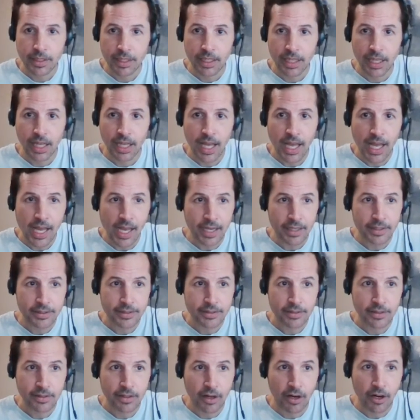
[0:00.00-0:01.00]

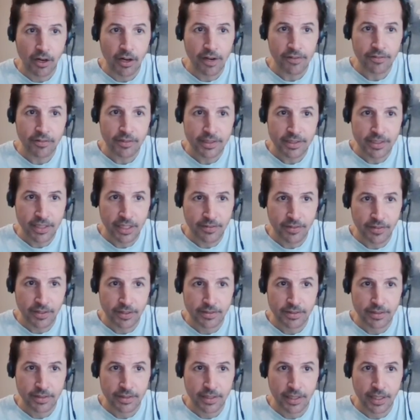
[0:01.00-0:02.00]
clocks, RF receivers,